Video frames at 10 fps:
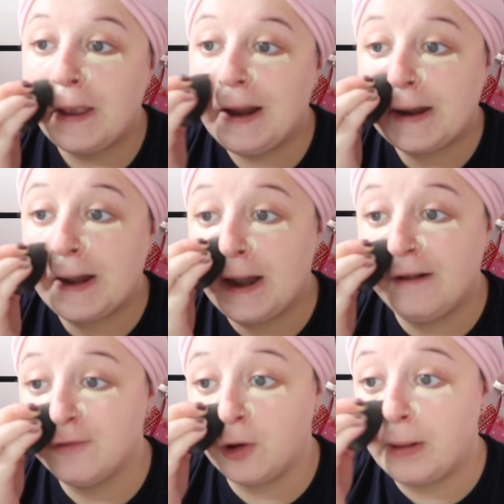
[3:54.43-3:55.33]
He didn't
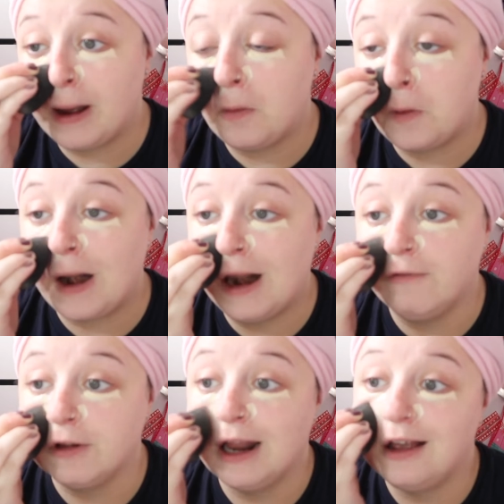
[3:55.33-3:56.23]
leave till about
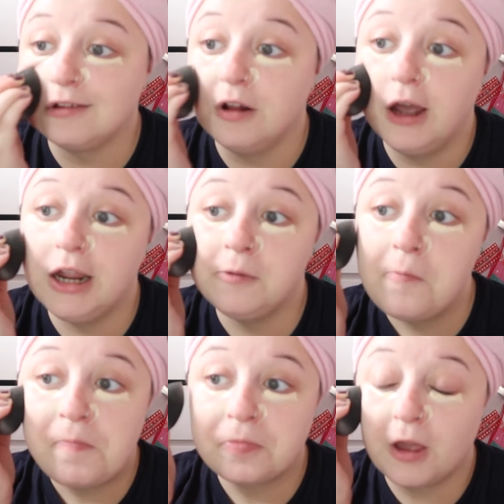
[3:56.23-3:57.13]
11 last night,
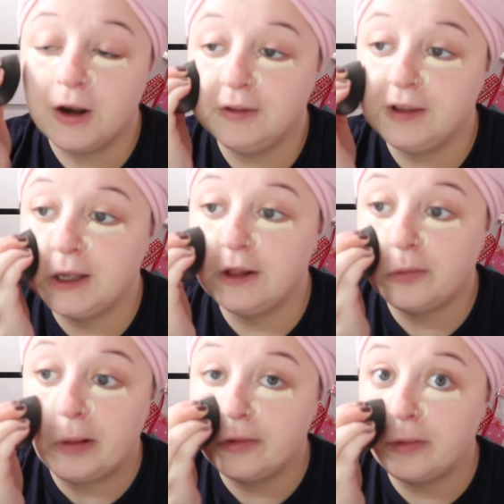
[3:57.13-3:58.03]
and I didn't get
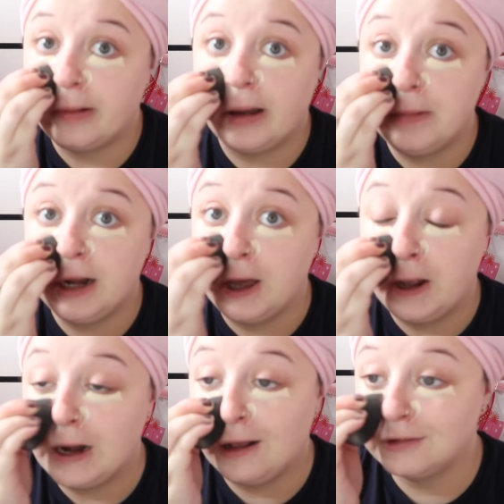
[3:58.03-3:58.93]
to bed till about
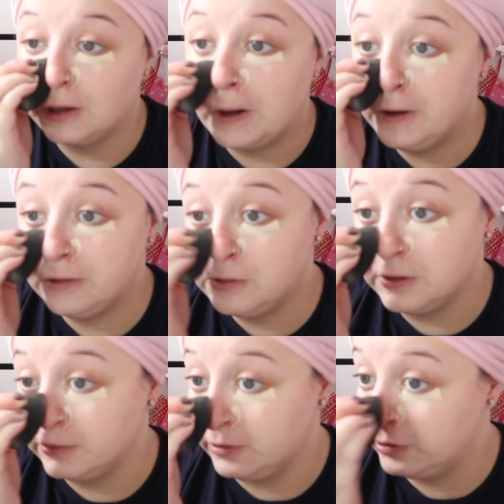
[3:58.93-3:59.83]
midnight last night
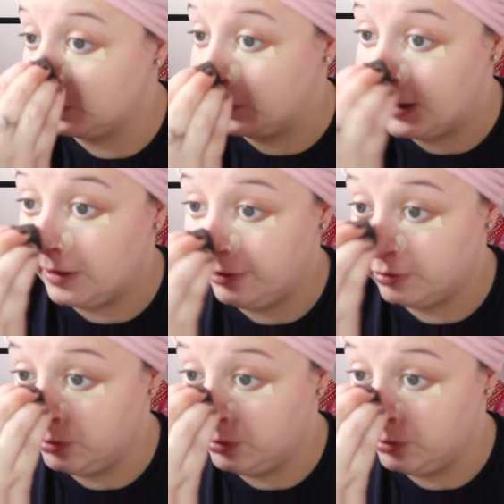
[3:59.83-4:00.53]
because I was sorting out this